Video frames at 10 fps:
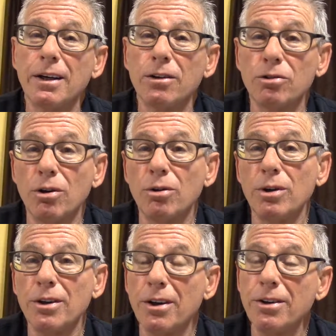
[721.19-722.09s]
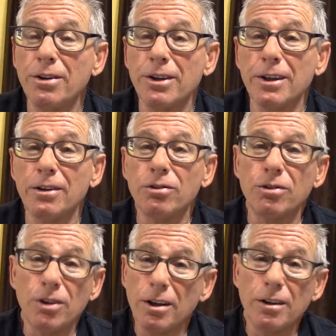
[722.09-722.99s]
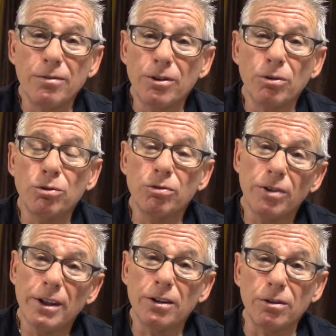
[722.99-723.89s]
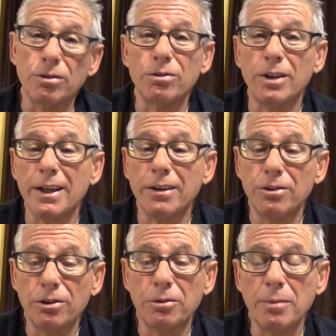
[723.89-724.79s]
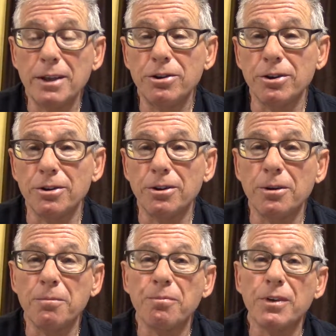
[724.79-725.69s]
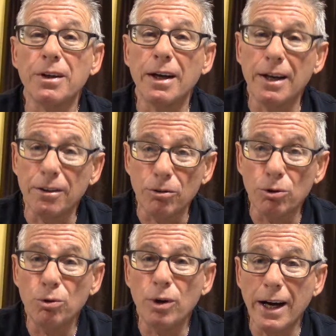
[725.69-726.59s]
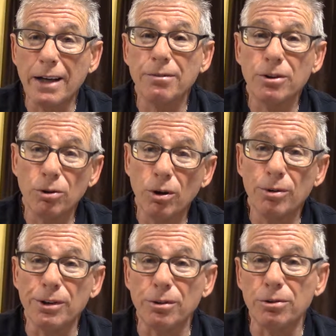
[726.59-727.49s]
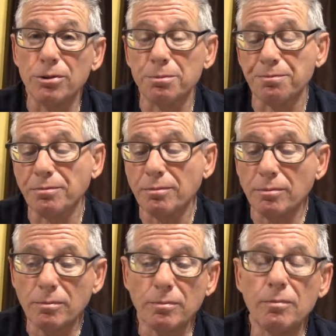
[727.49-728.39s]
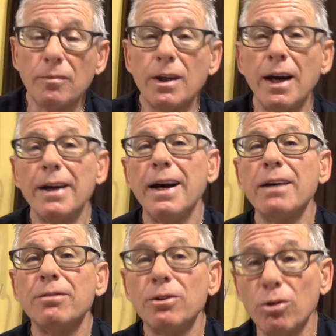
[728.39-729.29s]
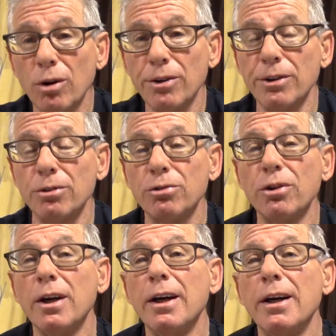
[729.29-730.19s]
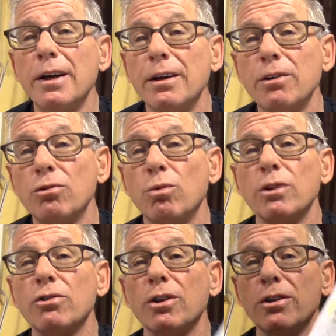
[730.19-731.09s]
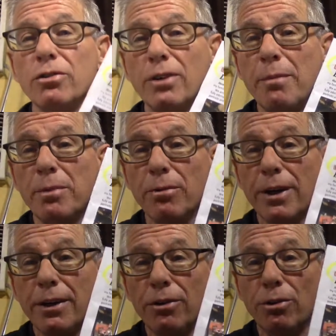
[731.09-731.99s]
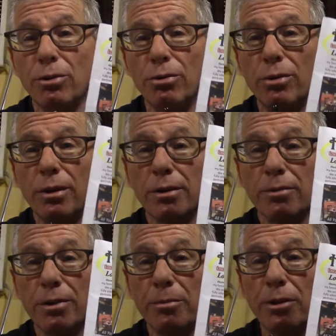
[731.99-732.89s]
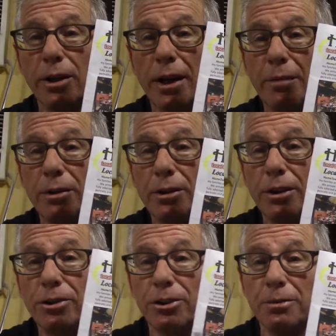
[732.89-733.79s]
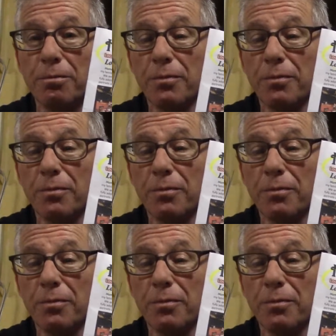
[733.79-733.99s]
So another thing is, none of those vehicles that I just mentioned do advertorials. And advertorials is what's going to separate you from your competition.